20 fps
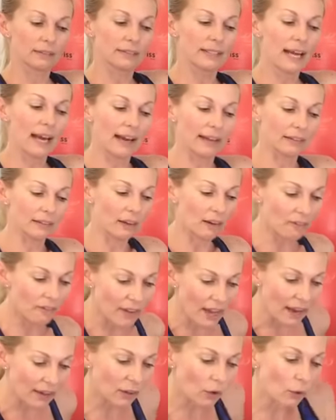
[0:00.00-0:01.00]
Then
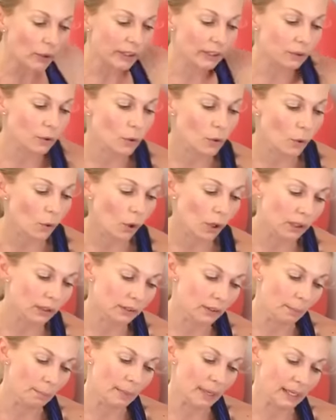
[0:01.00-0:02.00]
we are going to roll
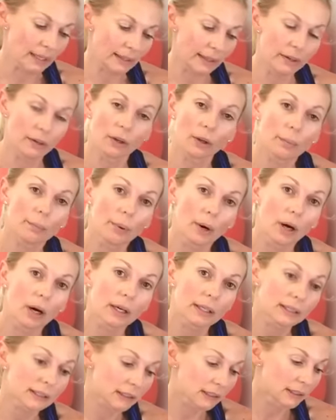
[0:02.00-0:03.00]
the medial
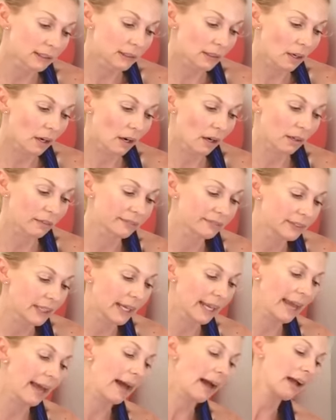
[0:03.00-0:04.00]
part of the
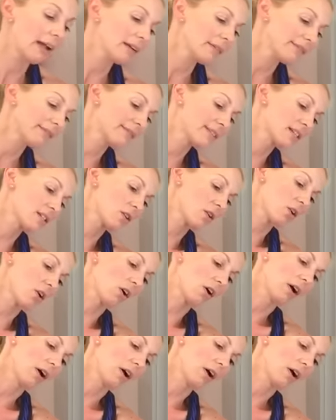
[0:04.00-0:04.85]
calf, so